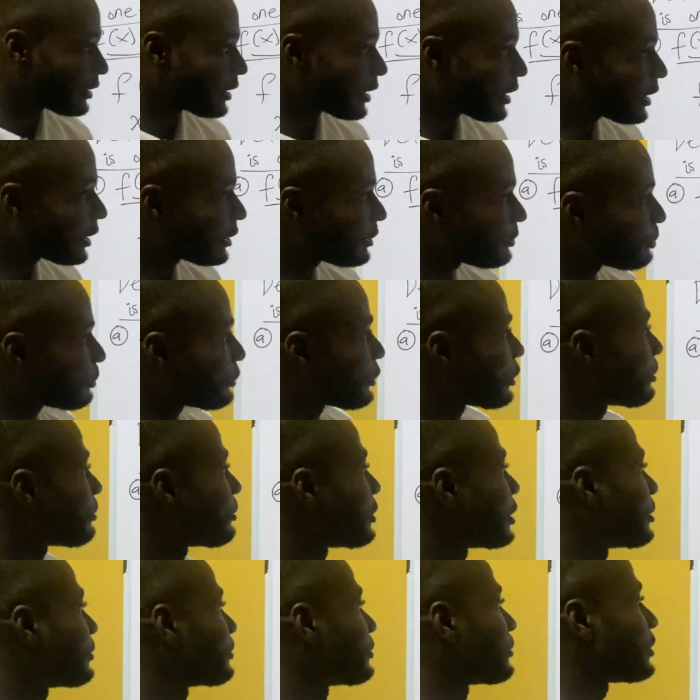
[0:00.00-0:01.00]
third
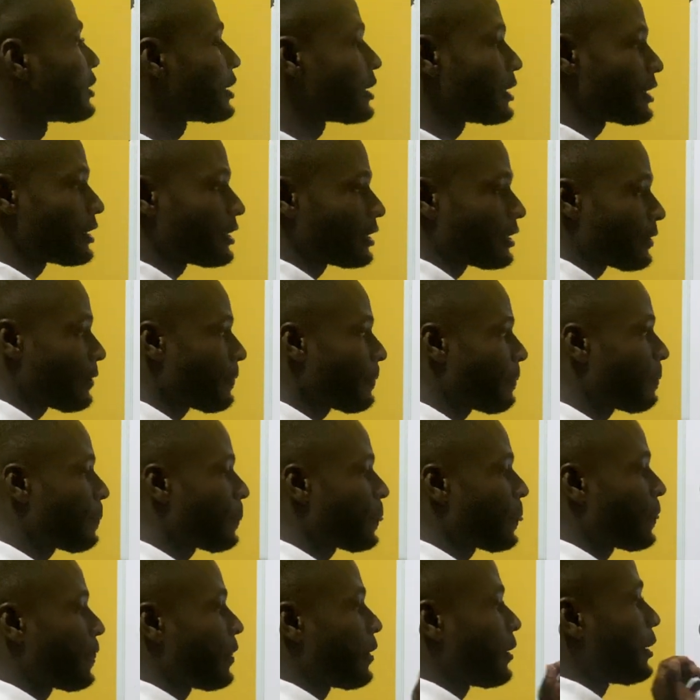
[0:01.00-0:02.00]
problem.
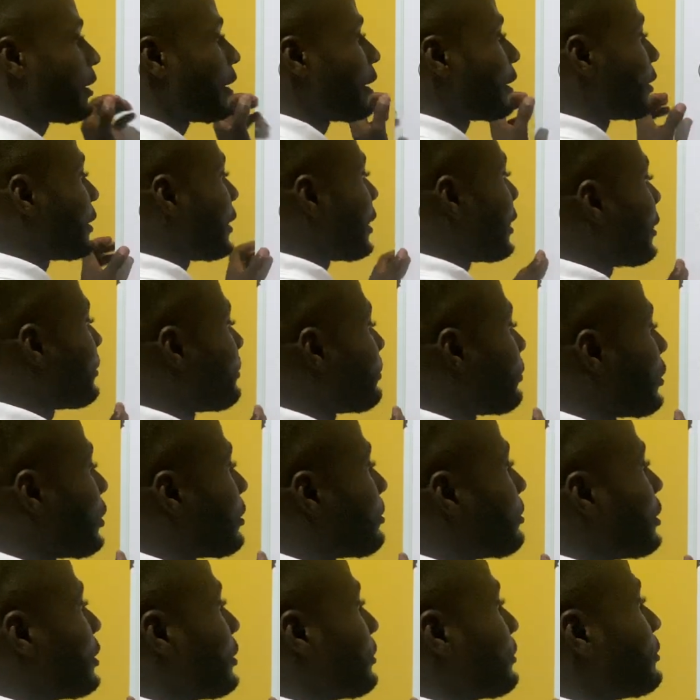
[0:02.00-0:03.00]
The third
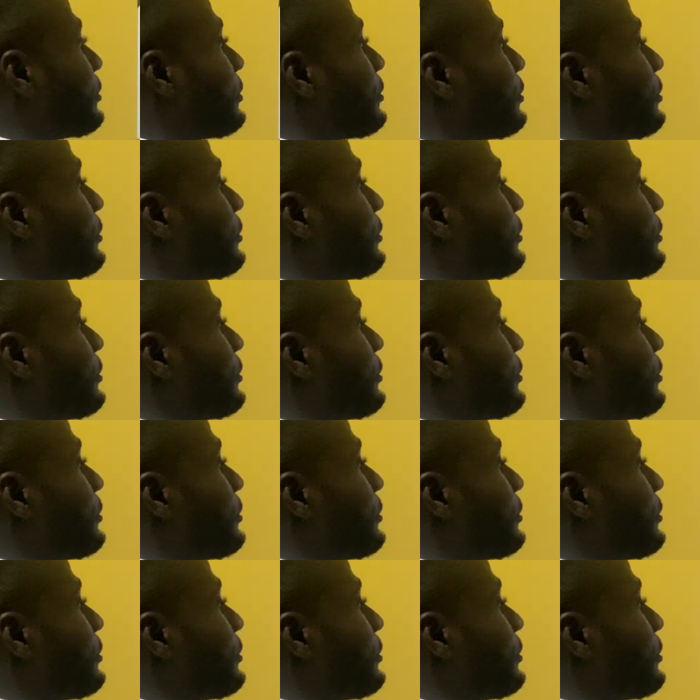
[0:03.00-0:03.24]
problem.